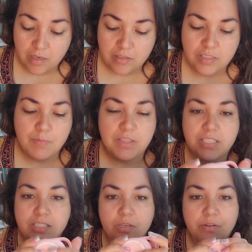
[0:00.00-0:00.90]
See, but this
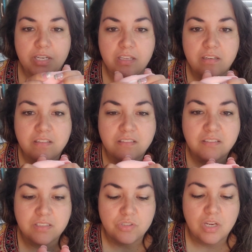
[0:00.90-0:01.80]
is already...
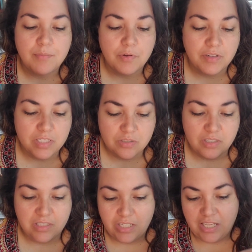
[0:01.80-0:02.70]
I'm already
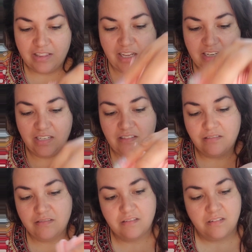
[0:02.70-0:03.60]
struggling to get that in.
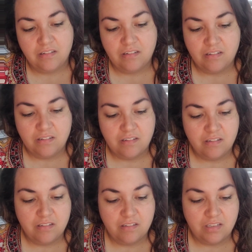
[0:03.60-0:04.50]

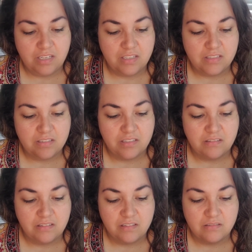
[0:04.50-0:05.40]
I guess there
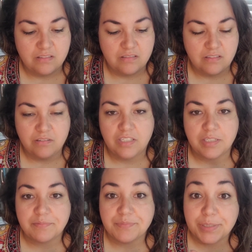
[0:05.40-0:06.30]
it goes. Okay,
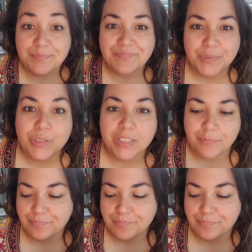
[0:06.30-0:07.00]
well, we'll see.